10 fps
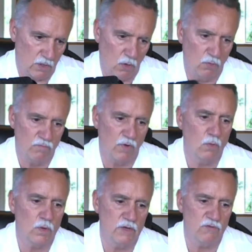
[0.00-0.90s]
low
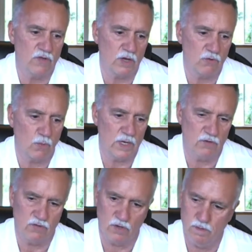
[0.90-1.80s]
voltage
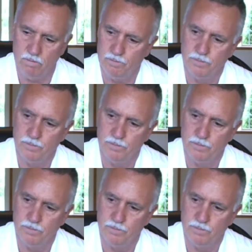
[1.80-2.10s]
situation.